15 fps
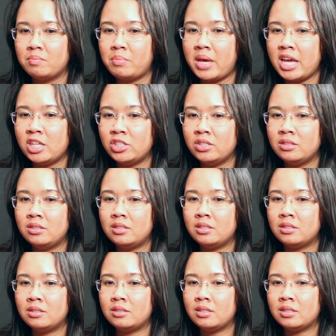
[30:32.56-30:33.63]
Patience
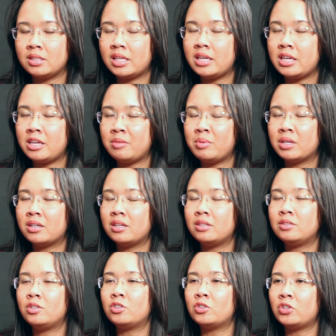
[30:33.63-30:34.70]
is key,
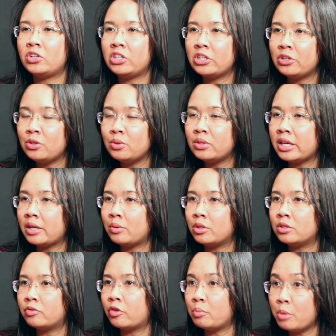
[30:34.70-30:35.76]
because you're learning a new
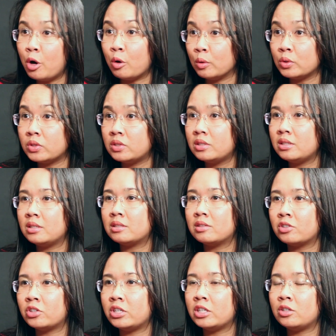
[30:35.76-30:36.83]
language. For most, it's
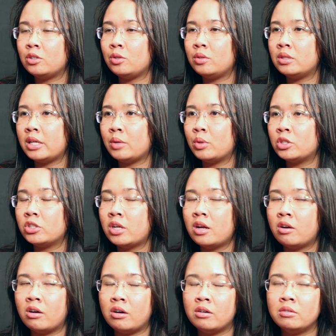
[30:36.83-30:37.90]
learning a new language,
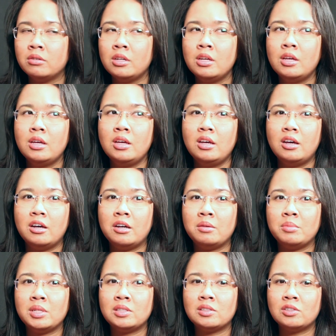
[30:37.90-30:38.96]
not all.
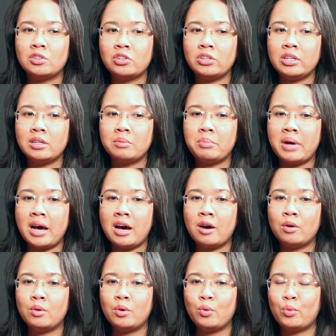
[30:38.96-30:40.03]
It's learning
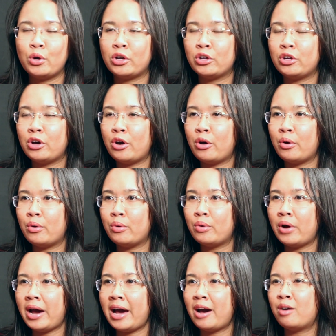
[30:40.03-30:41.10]
about where to
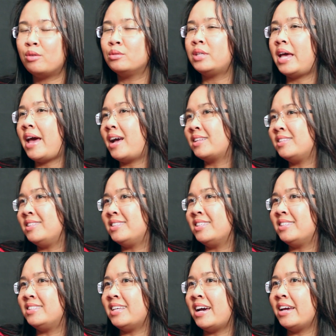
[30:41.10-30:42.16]
go, how to act in
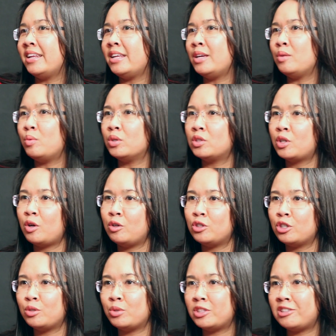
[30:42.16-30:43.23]
society, what's
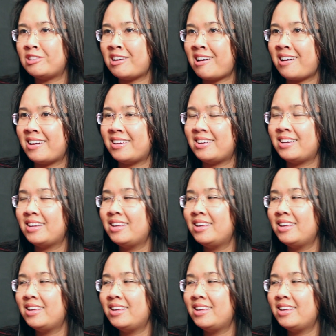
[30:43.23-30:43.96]
kosher, what's not.